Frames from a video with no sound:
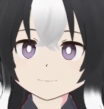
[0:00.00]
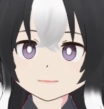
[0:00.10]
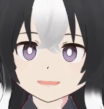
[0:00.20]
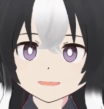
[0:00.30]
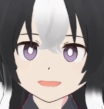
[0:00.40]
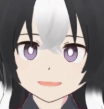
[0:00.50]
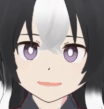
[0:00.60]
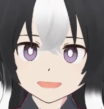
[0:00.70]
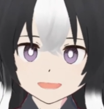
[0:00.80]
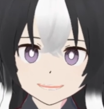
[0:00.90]
later
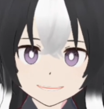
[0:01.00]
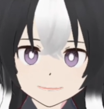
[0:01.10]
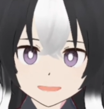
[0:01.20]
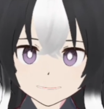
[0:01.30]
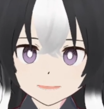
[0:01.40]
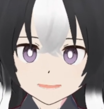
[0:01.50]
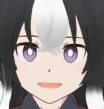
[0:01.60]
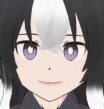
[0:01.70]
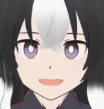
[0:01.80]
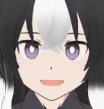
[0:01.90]
today I'll be streaming
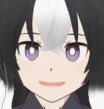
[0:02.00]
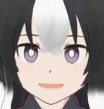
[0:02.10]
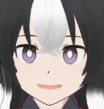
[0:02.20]
Sonic Adventure